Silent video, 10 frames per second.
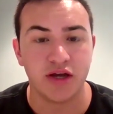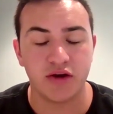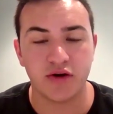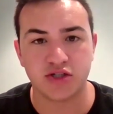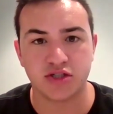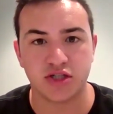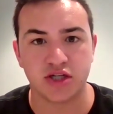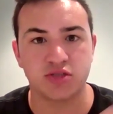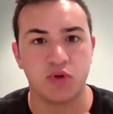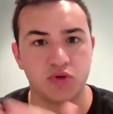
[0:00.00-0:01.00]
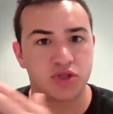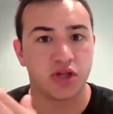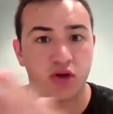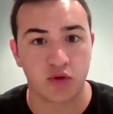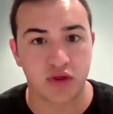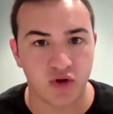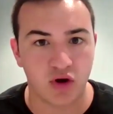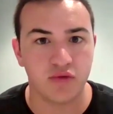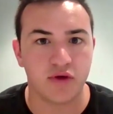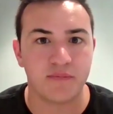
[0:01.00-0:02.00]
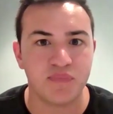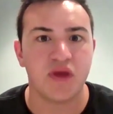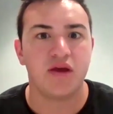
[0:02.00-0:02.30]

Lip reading: You're not just exposed to the growth of all of them.